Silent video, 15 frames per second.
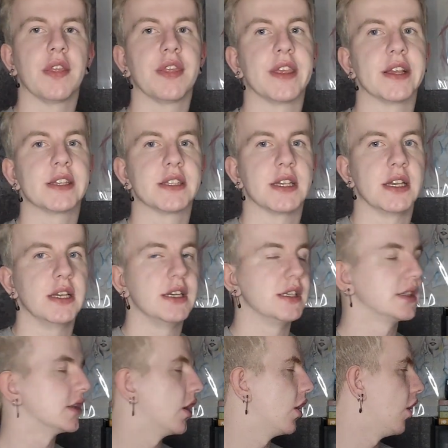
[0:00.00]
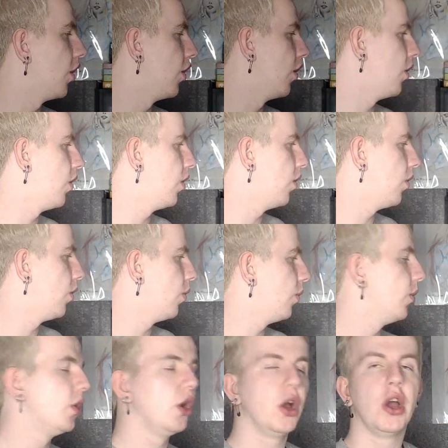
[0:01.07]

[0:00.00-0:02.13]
This is, oh.